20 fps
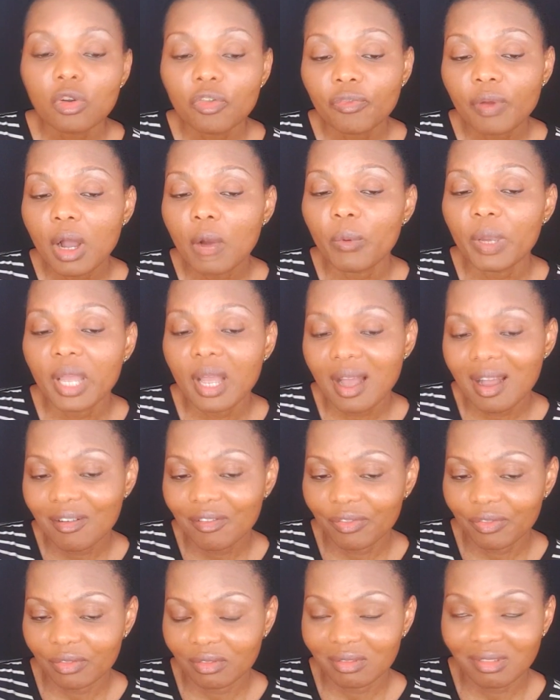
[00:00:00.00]
far we
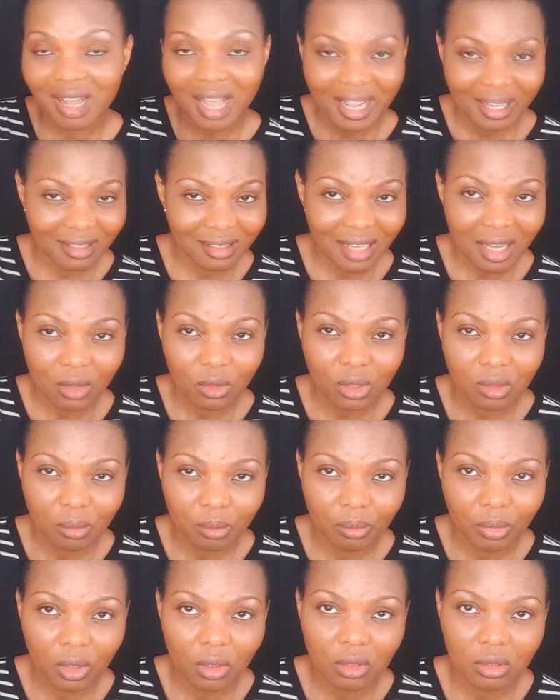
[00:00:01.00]
have
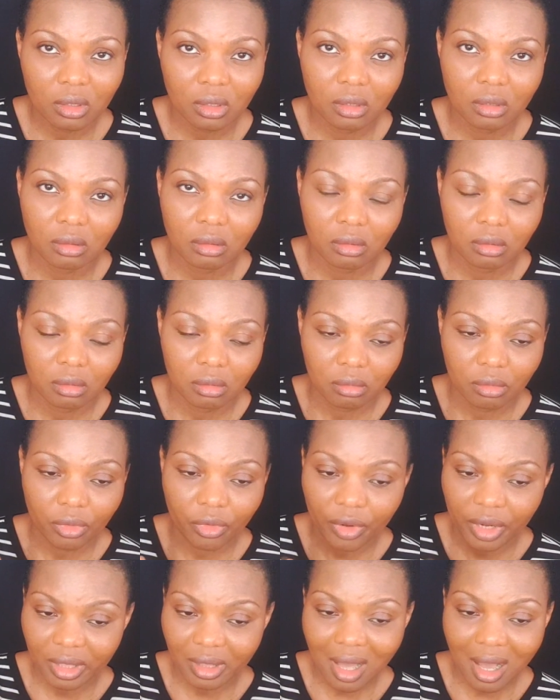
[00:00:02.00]
9,000 blocks,
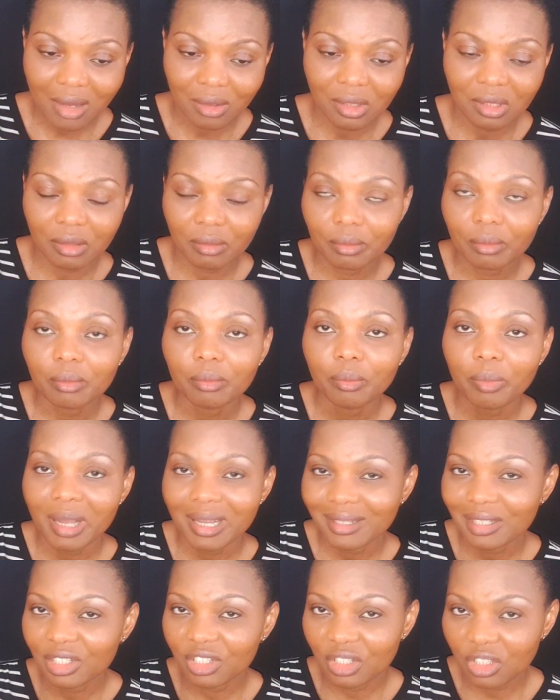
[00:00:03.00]
3,000 per
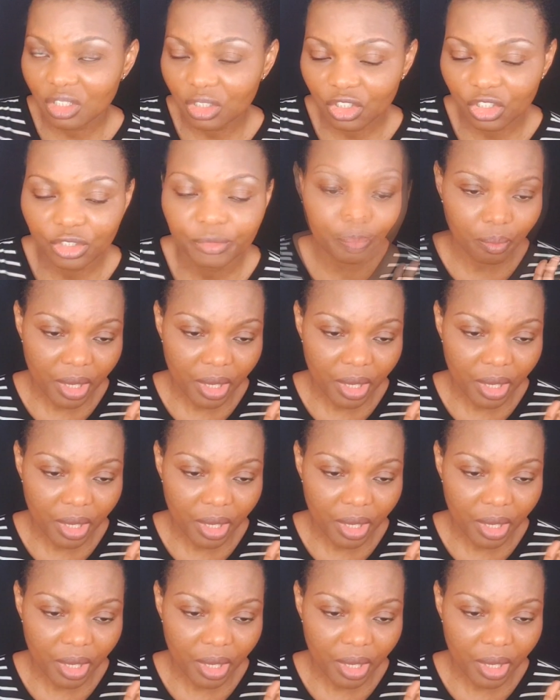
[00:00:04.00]
stage.